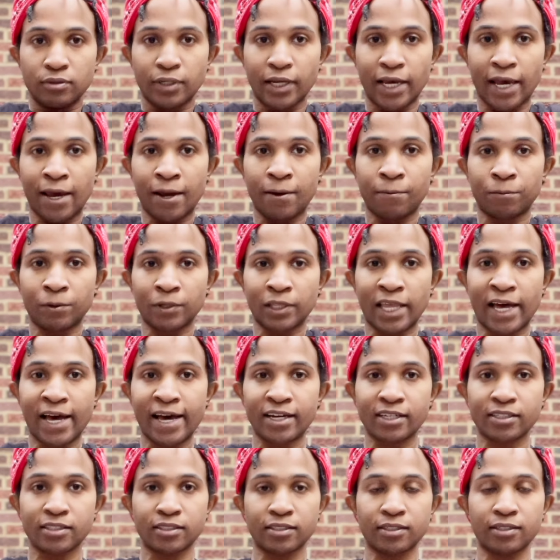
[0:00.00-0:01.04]
And
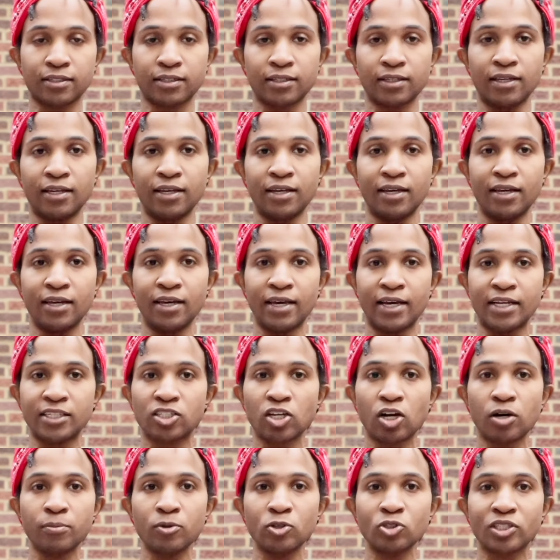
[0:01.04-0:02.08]
relax. It's
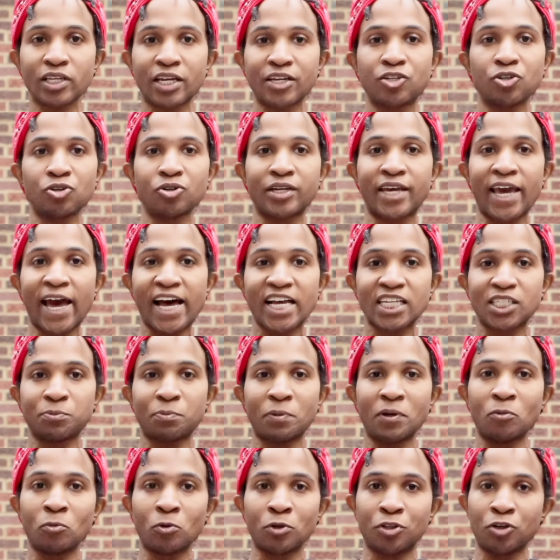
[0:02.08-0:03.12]
almost like you're
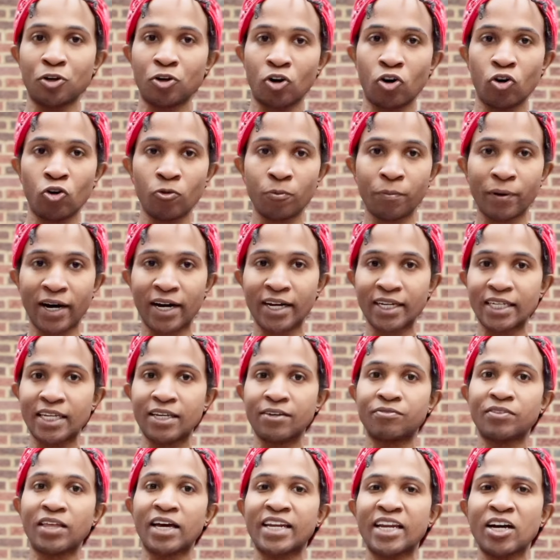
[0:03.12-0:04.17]
gasping with your whole body,
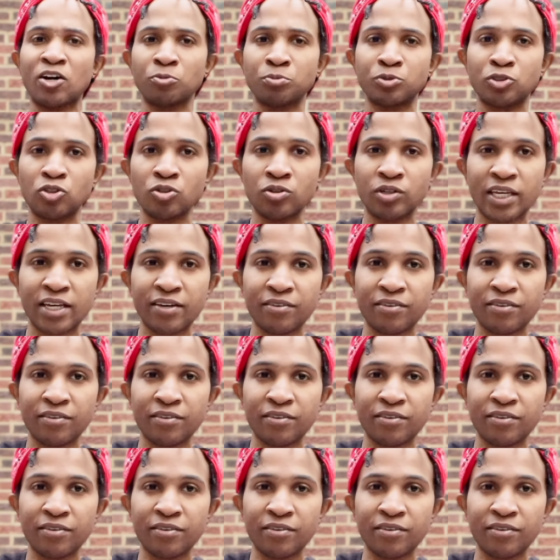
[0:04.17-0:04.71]
if that helps you